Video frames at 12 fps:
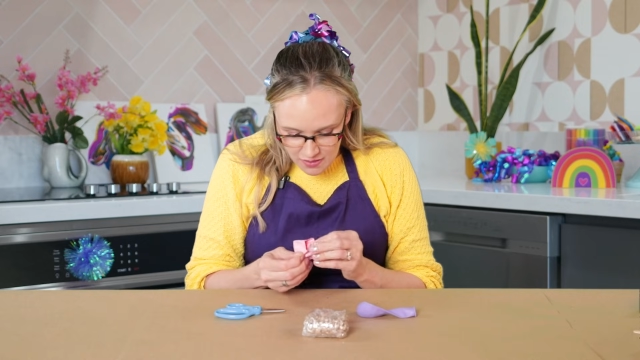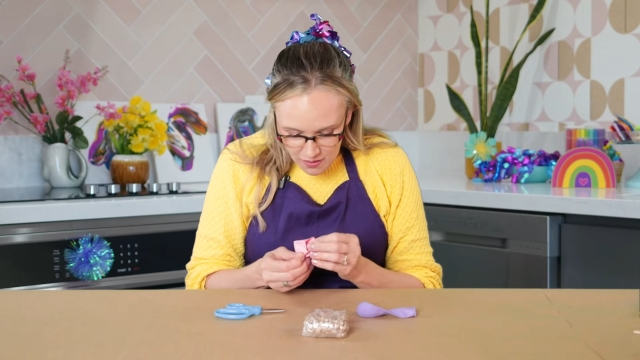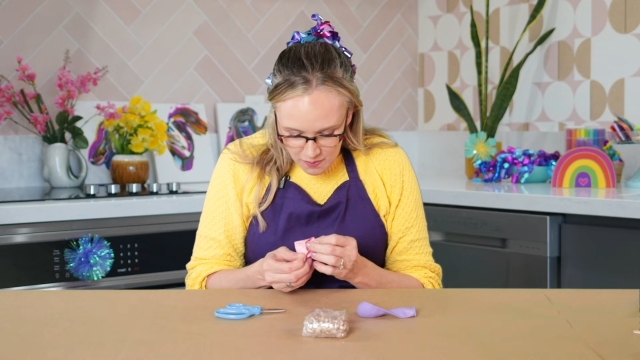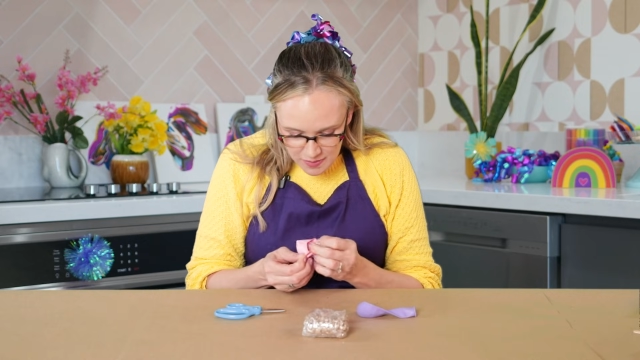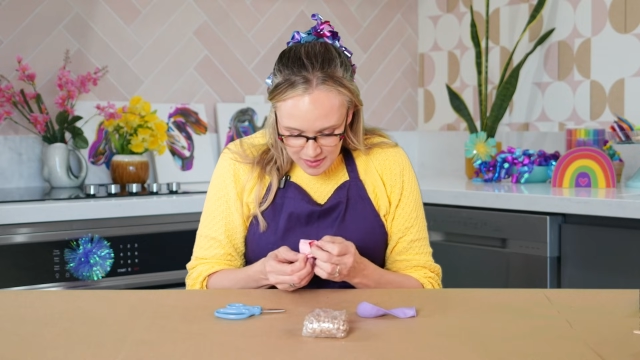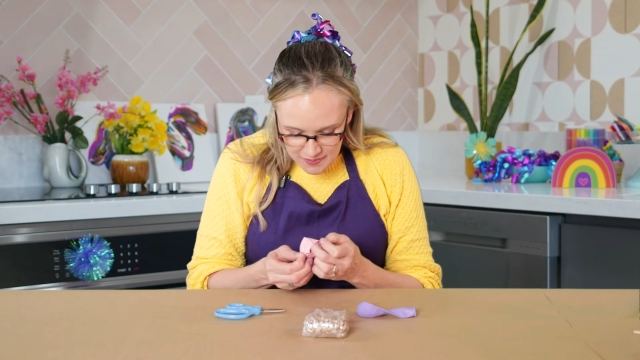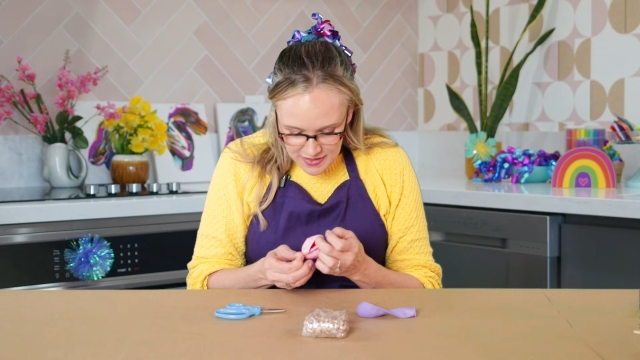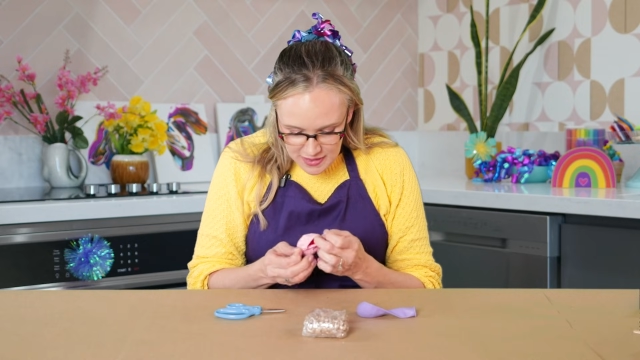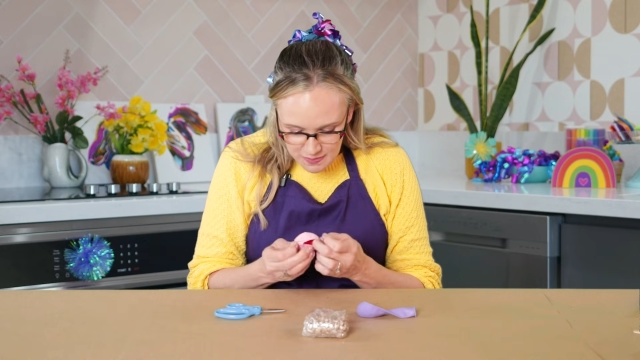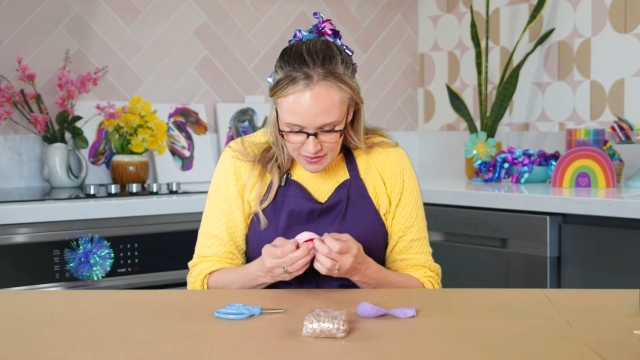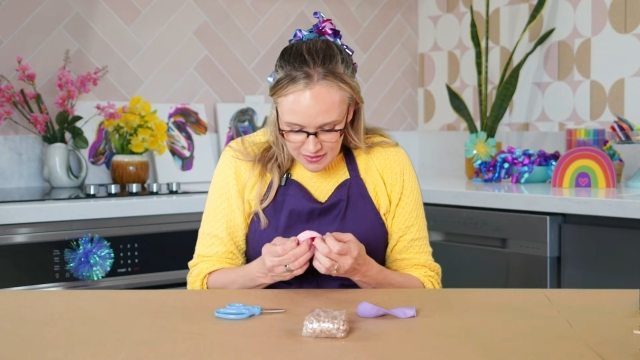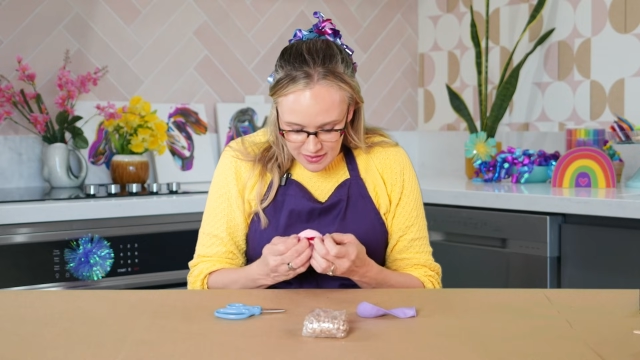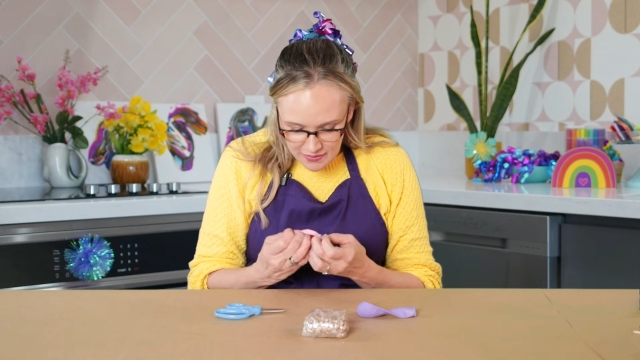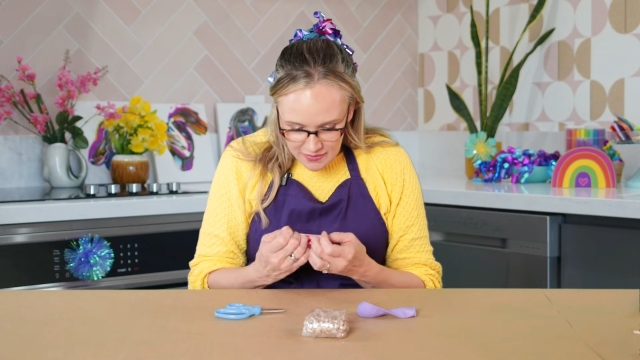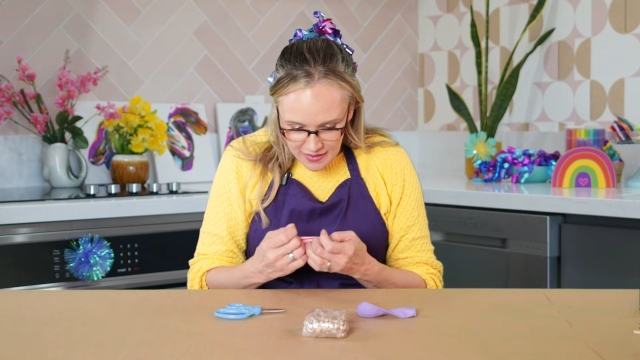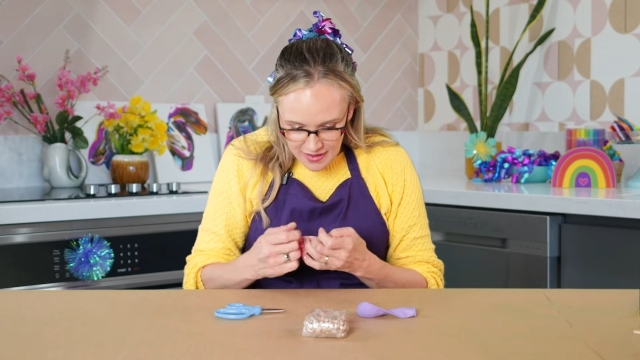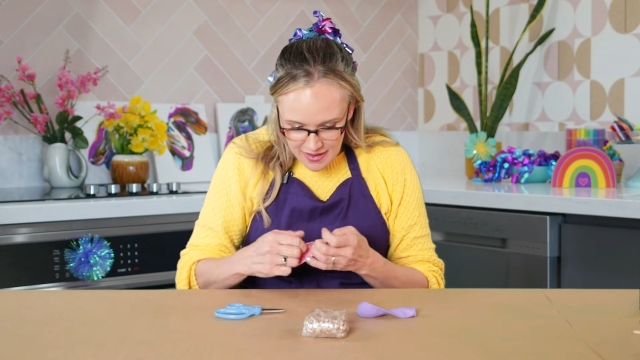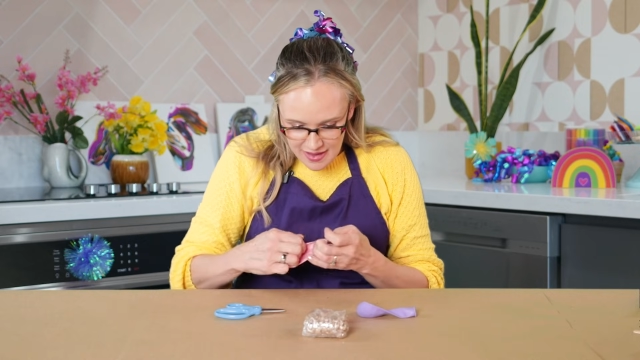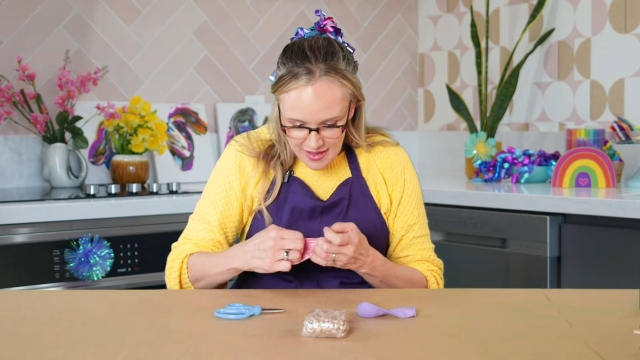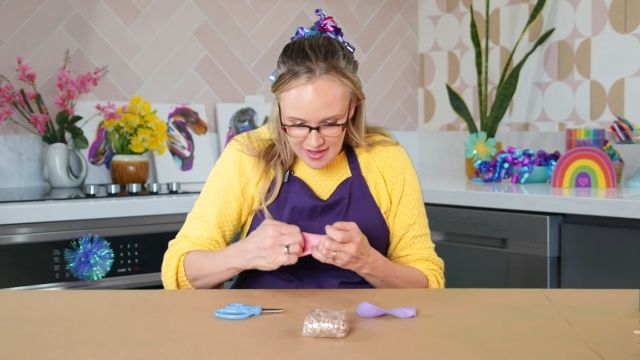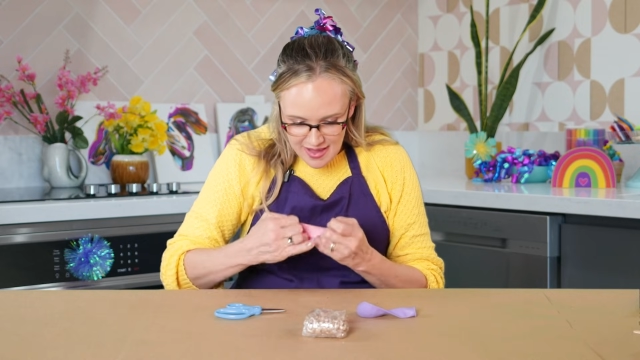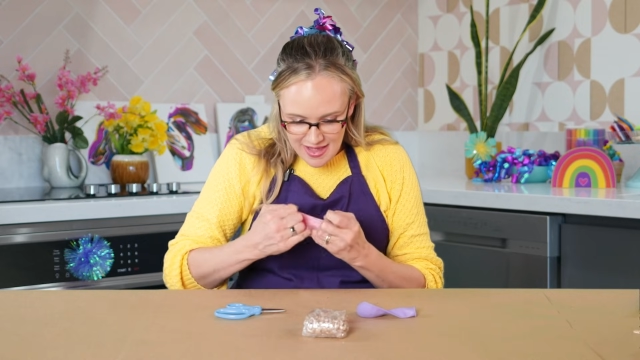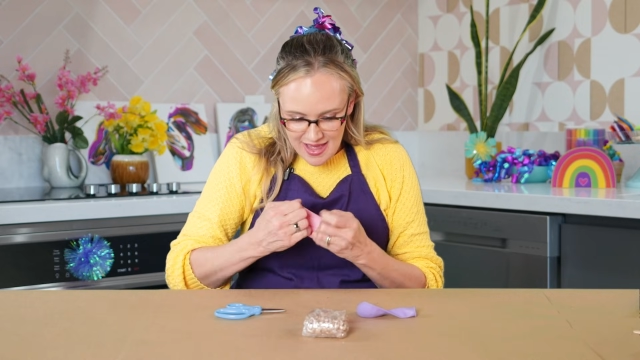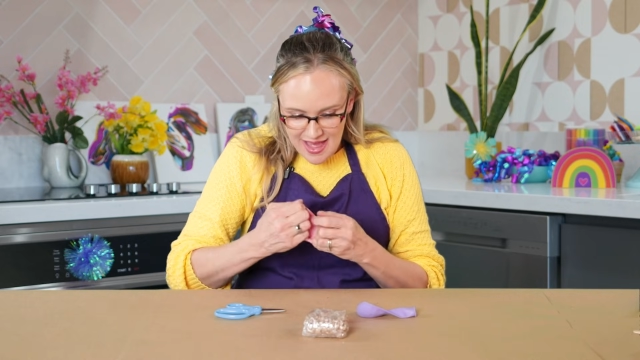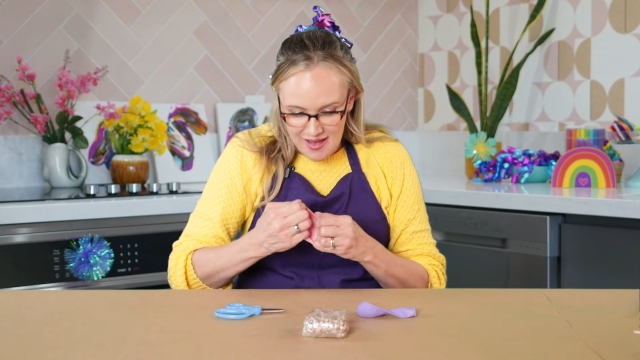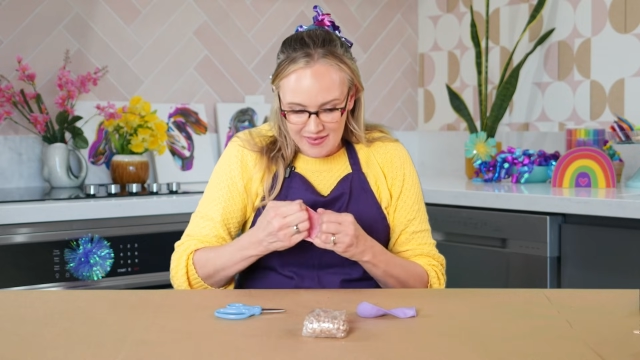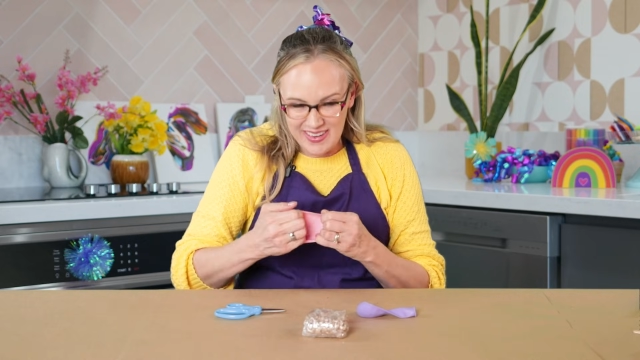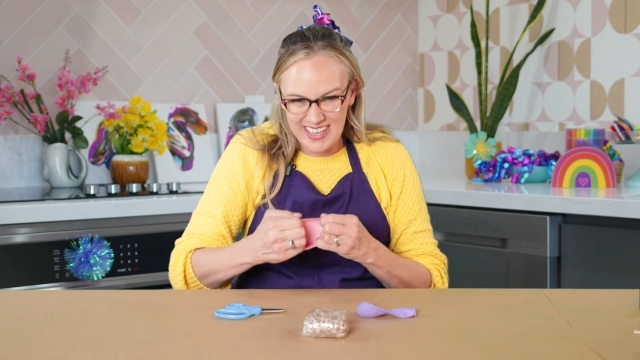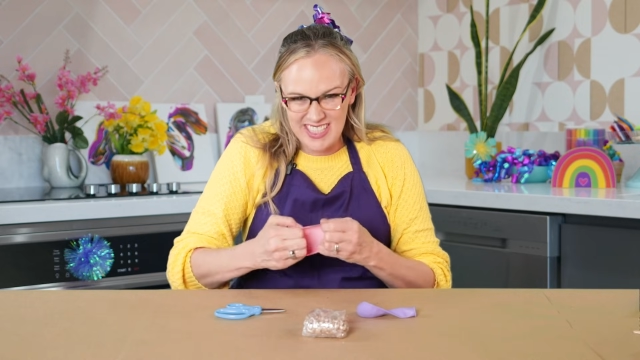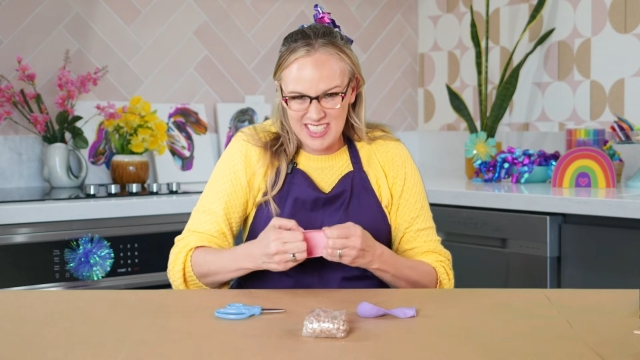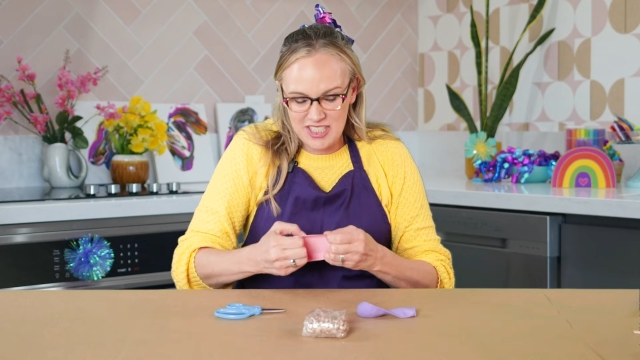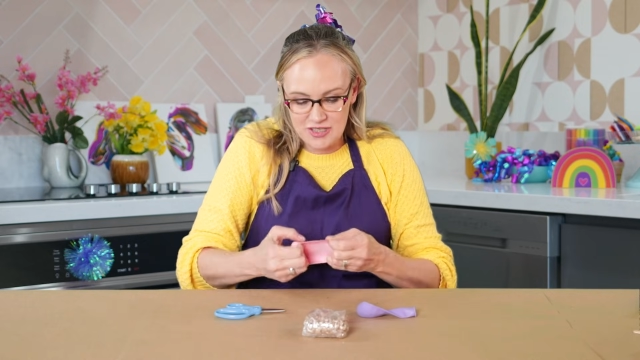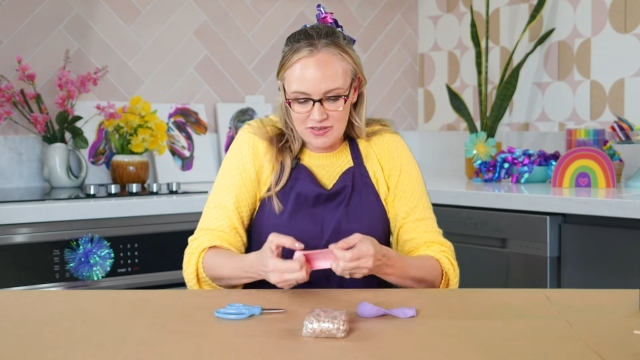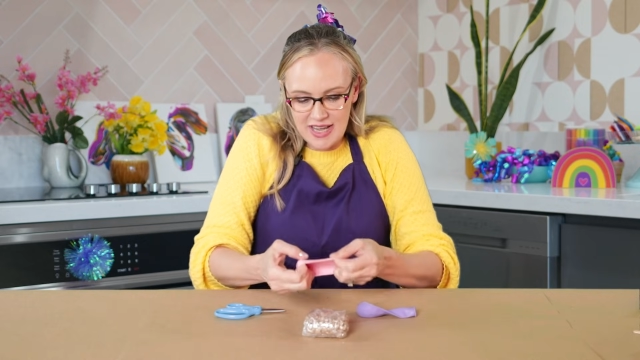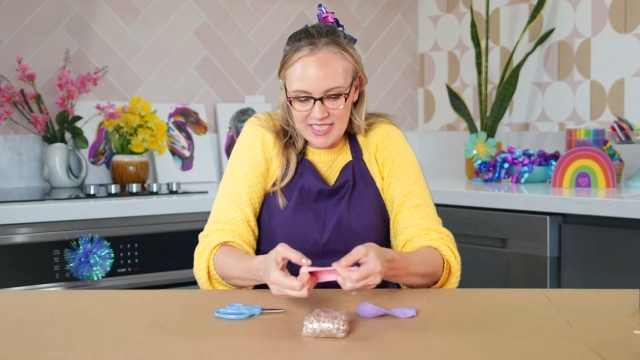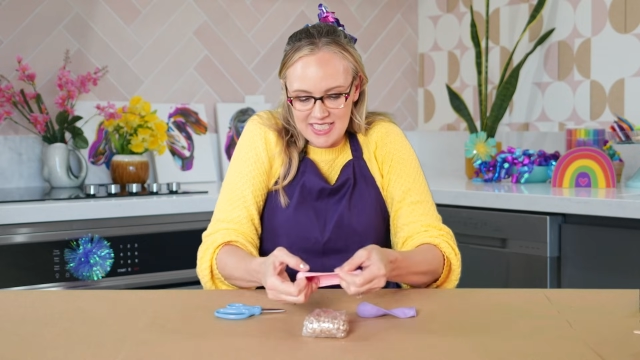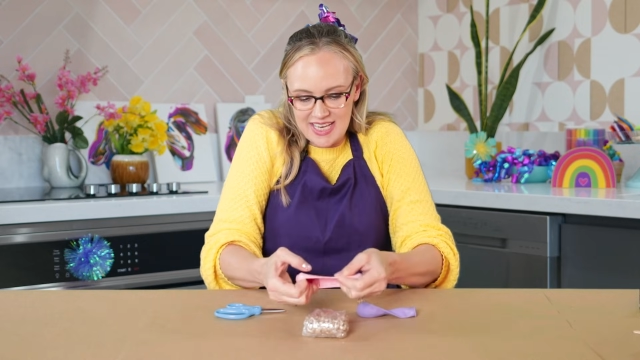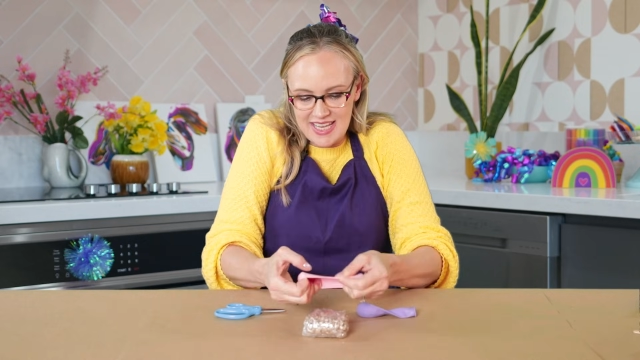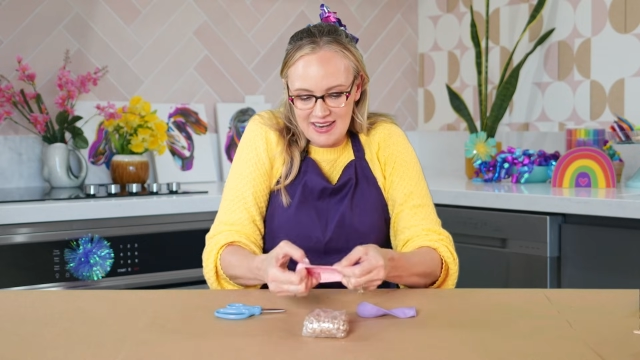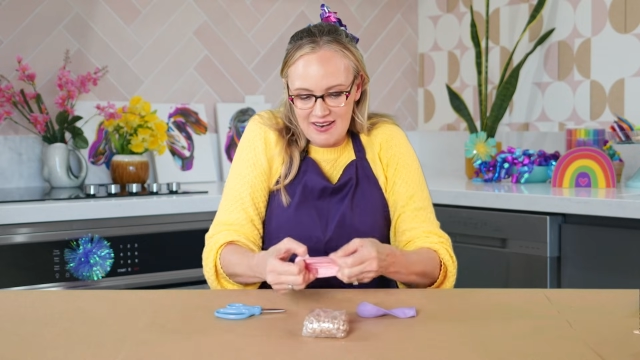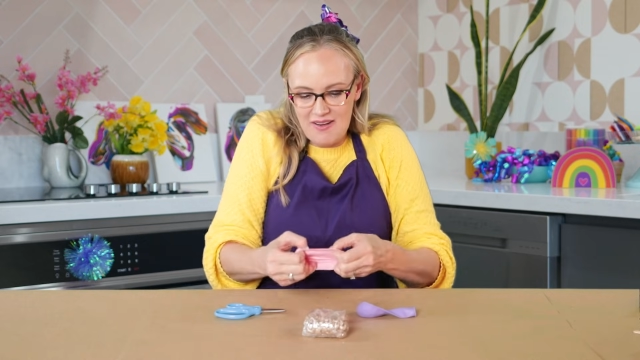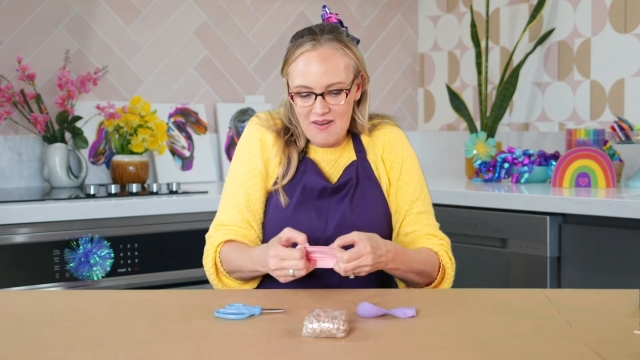to open up this balloon. We're going to stretch it